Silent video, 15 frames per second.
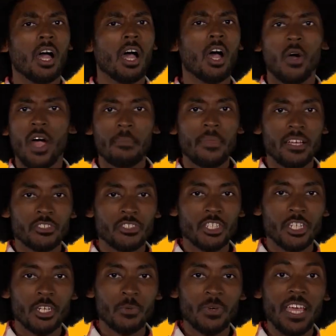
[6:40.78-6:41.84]
Oh, I'm not
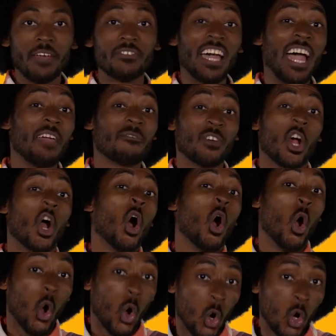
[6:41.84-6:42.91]
sure we have time for a
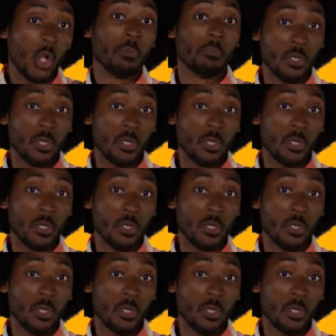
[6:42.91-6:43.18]
whole